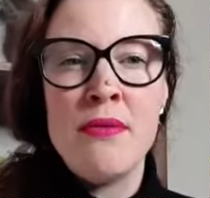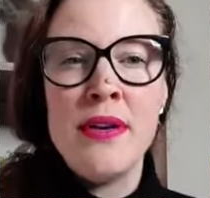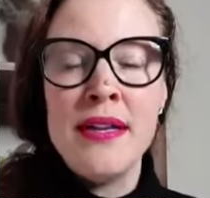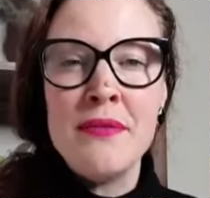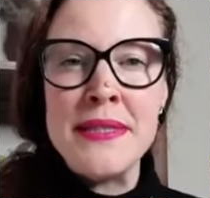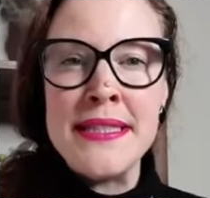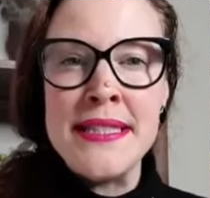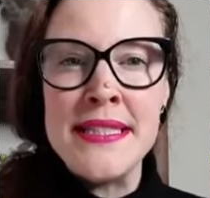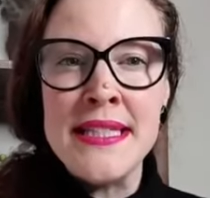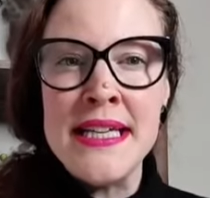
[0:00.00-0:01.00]
really
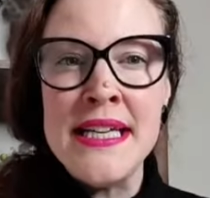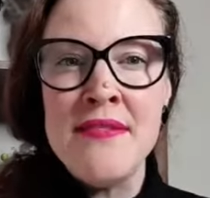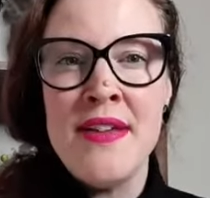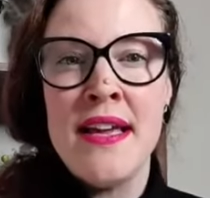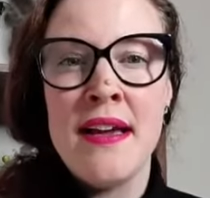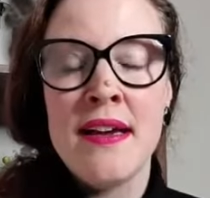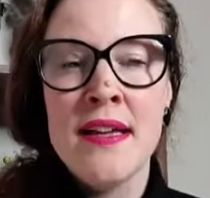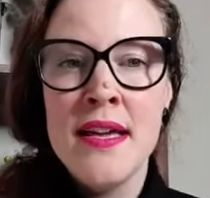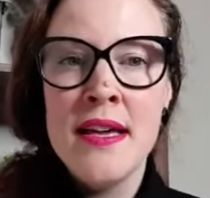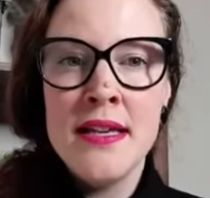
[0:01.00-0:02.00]
receiving
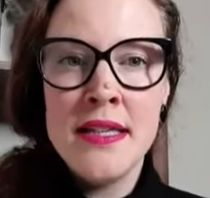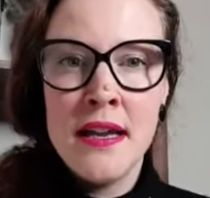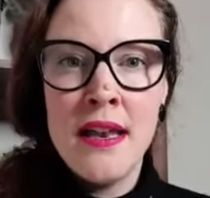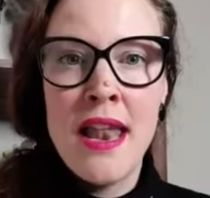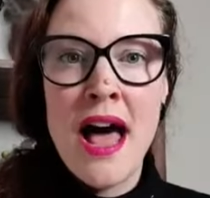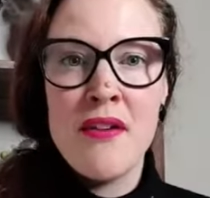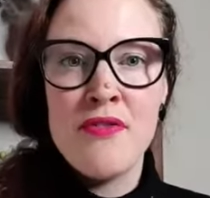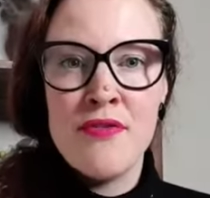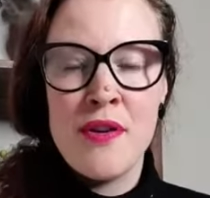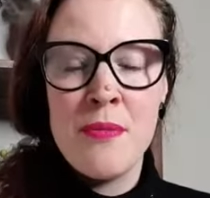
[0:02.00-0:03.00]
the love
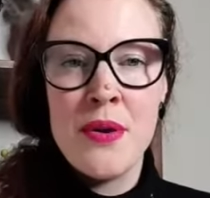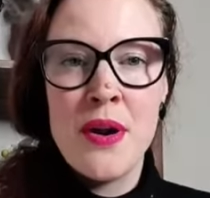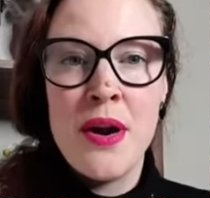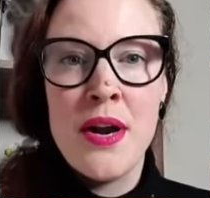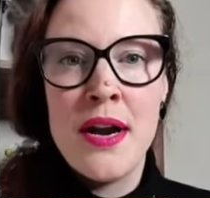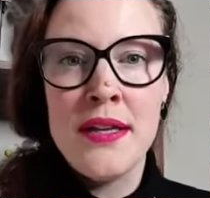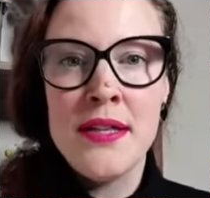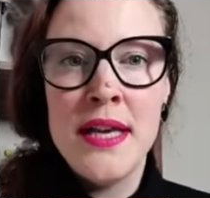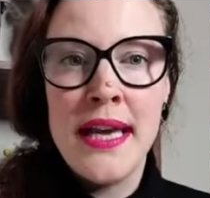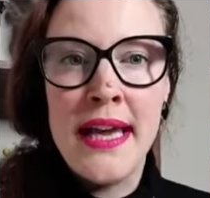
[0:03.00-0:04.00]
from your heart
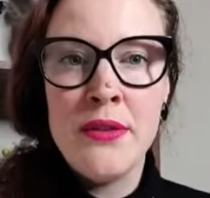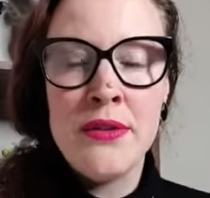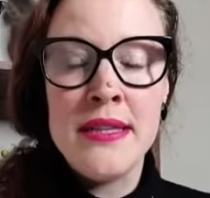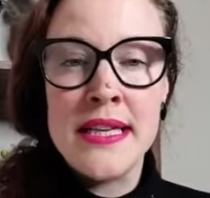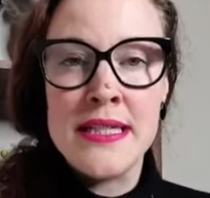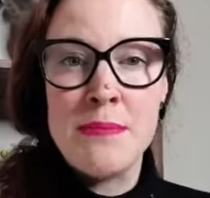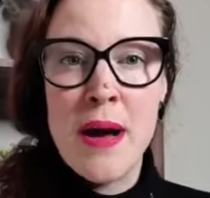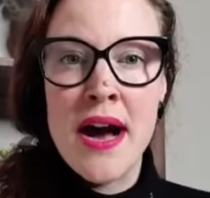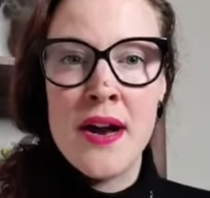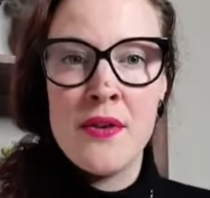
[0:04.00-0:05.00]
in this
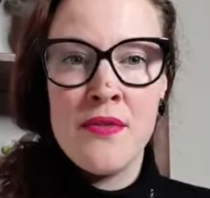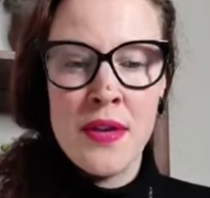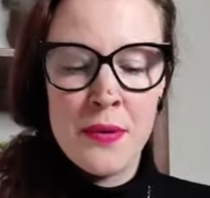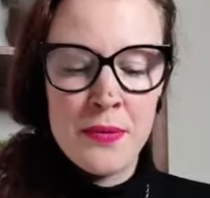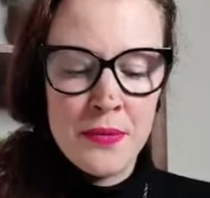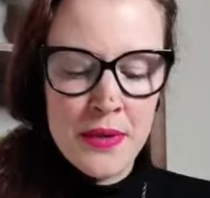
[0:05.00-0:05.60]
part of you.